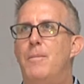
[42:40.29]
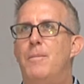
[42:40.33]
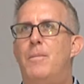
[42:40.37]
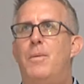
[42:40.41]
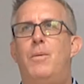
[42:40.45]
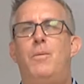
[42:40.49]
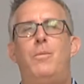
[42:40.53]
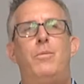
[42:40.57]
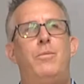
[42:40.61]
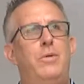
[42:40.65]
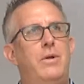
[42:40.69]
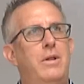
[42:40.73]

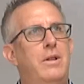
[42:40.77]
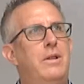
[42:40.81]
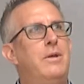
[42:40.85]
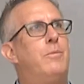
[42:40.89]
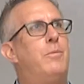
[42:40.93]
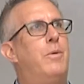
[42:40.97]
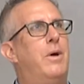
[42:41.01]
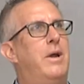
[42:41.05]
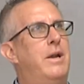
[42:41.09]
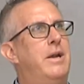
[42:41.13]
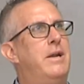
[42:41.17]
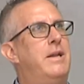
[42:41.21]
but really
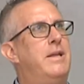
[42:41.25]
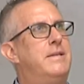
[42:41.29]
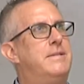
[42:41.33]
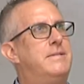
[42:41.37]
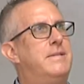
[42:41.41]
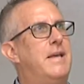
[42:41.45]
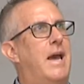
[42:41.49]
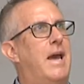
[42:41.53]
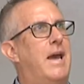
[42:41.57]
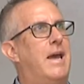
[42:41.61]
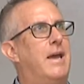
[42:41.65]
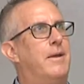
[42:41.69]
what did he
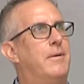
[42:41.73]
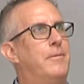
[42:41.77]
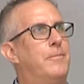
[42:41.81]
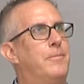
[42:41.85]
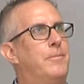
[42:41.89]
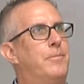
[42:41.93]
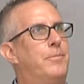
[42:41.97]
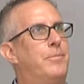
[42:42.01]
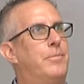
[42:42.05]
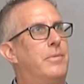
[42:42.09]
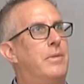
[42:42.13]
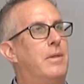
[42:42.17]
say?
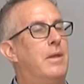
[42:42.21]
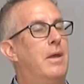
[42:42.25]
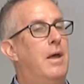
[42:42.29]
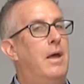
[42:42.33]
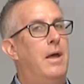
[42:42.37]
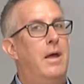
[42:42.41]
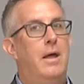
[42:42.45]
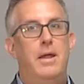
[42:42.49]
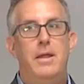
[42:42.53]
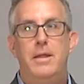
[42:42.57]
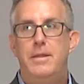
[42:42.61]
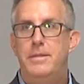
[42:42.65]

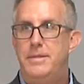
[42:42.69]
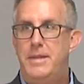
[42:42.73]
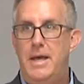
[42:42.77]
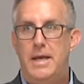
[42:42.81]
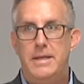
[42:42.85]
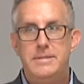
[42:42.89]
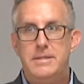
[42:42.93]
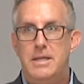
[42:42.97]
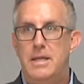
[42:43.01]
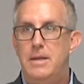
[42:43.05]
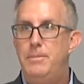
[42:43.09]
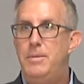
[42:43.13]

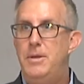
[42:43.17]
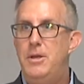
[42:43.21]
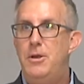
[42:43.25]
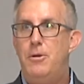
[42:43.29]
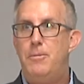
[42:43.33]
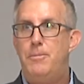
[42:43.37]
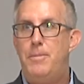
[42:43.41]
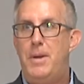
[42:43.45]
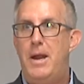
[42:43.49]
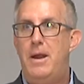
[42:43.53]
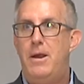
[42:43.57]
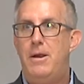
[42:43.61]
That's going to be
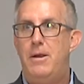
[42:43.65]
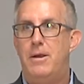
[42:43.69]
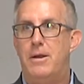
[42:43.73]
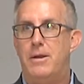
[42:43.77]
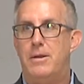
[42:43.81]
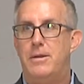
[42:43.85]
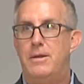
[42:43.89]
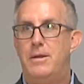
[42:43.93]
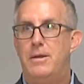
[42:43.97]
your parent.